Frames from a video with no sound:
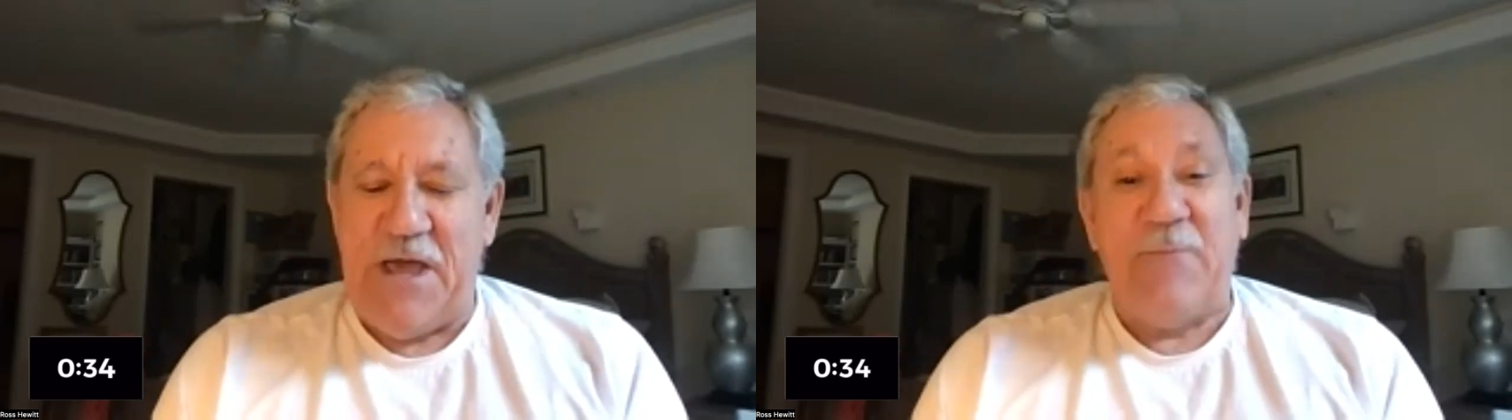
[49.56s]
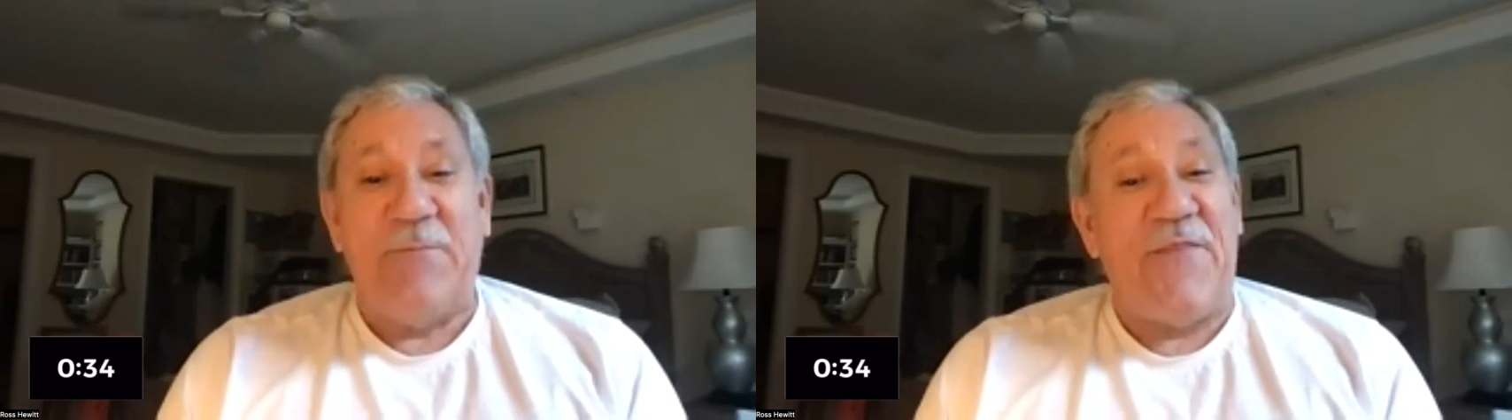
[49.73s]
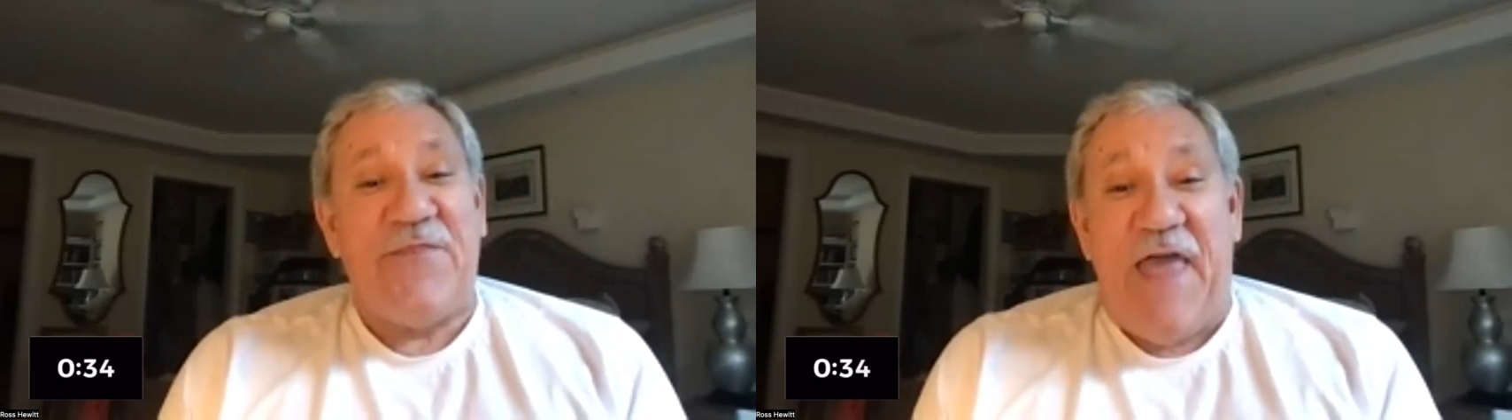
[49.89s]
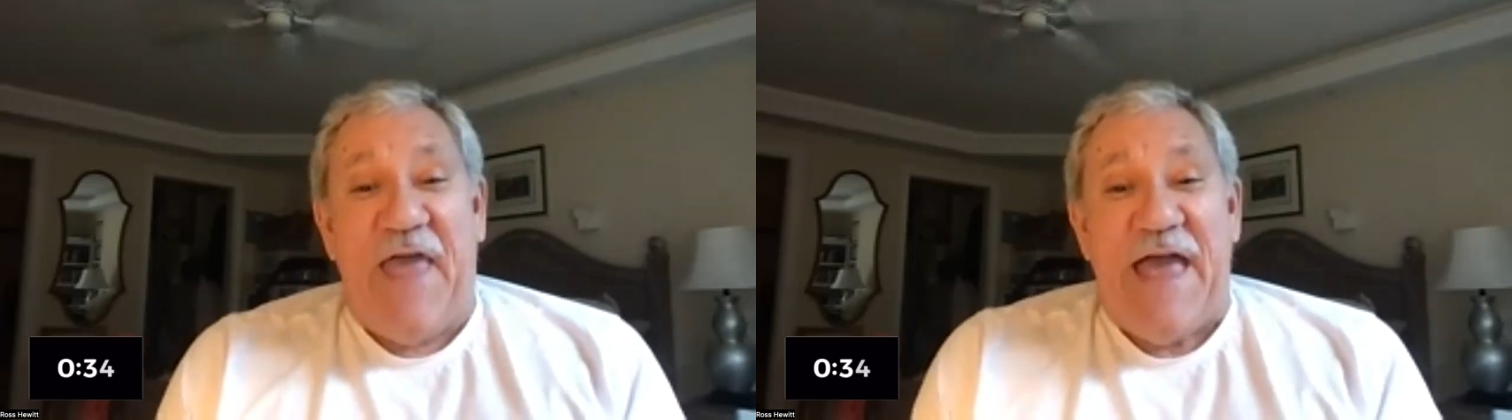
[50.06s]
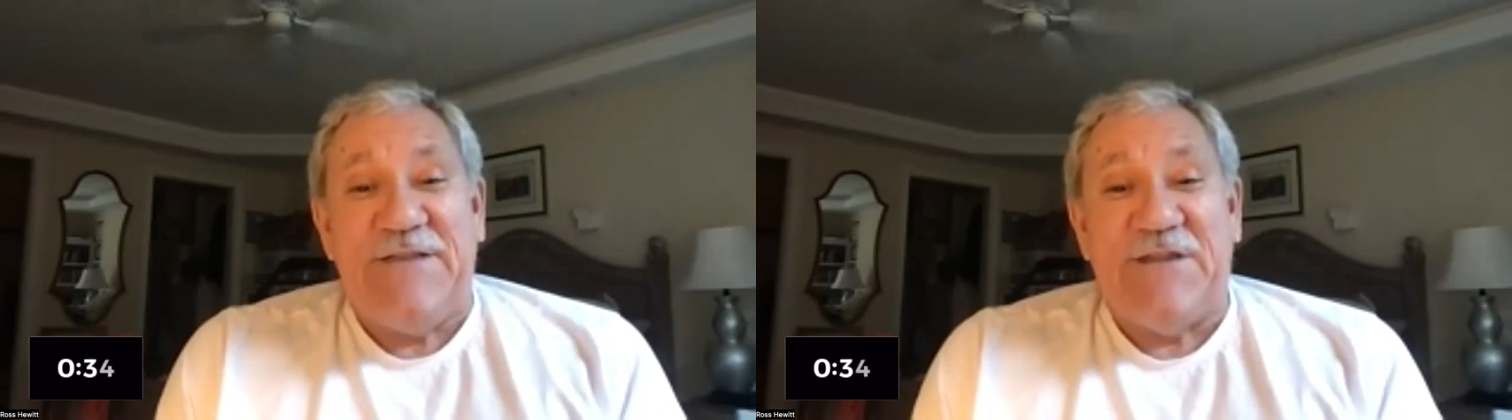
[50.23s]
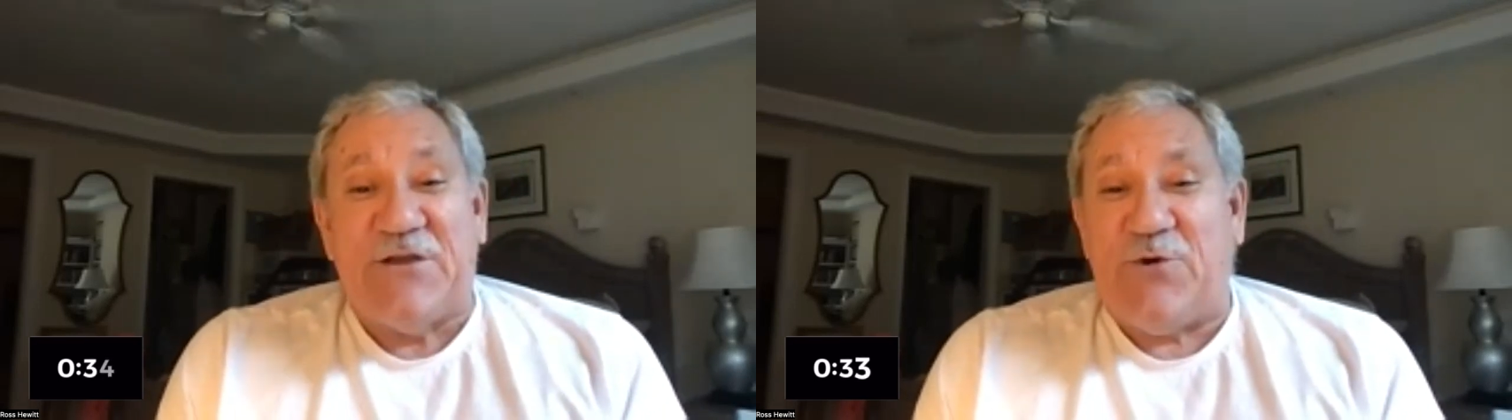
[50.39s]
But
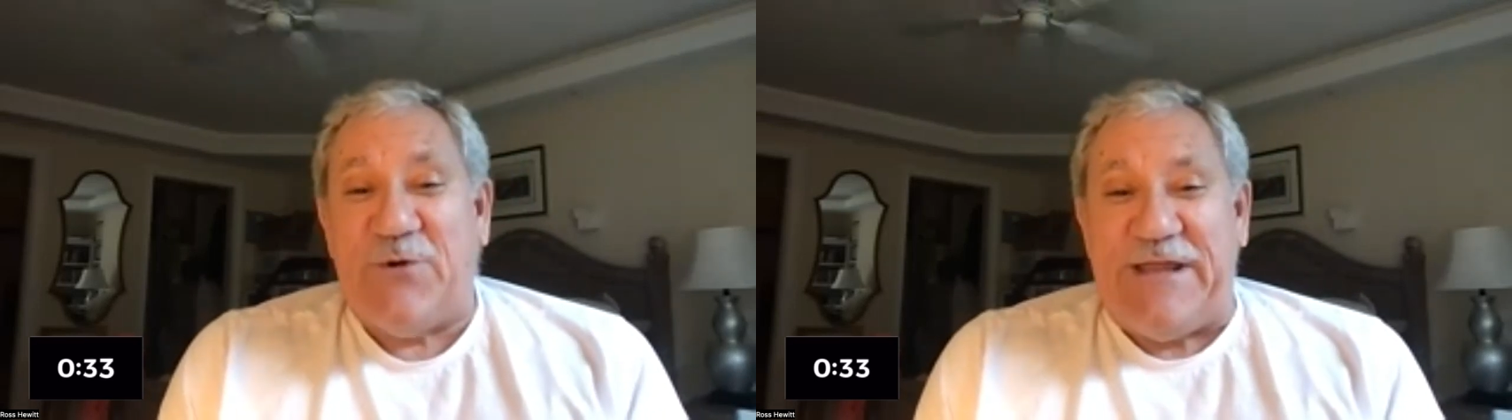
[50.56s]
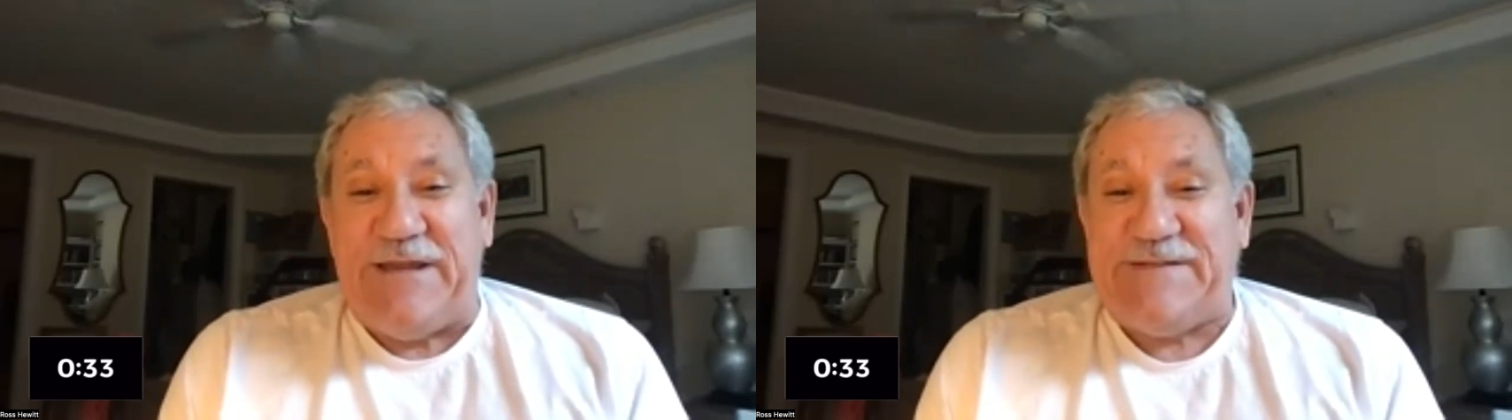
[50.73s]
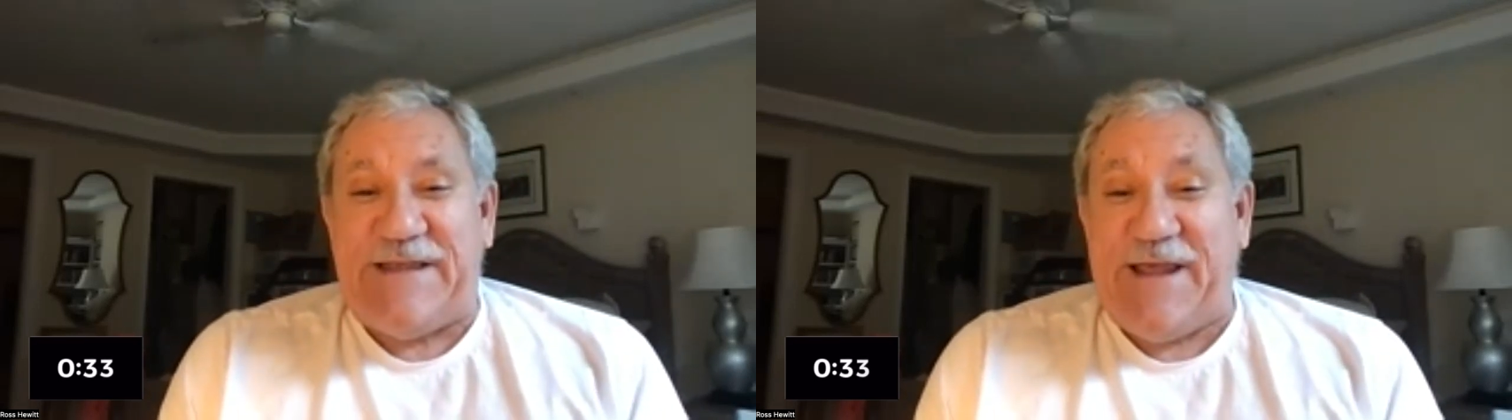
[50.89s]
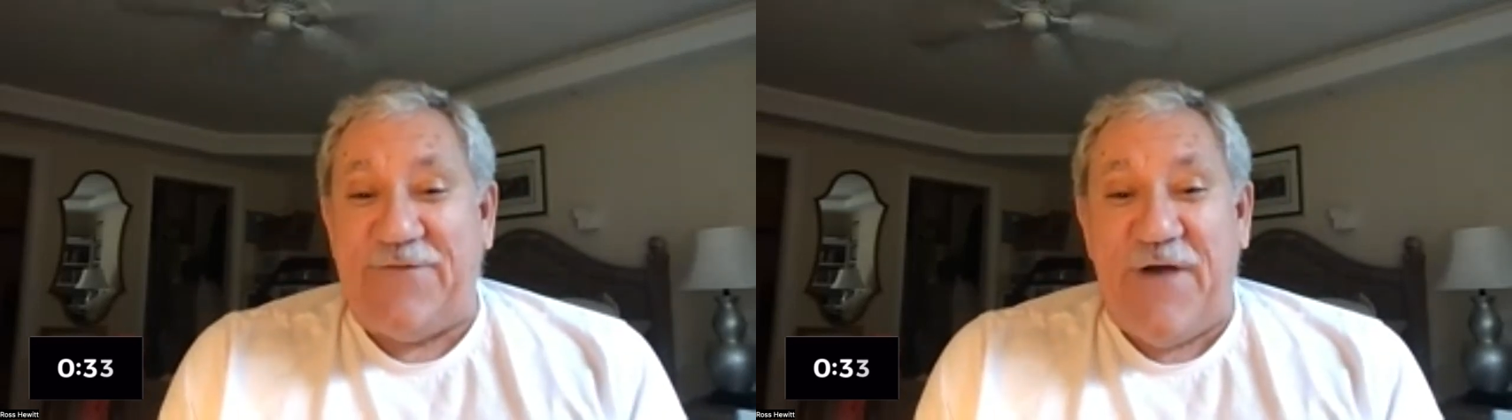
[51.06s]
then the queen's head of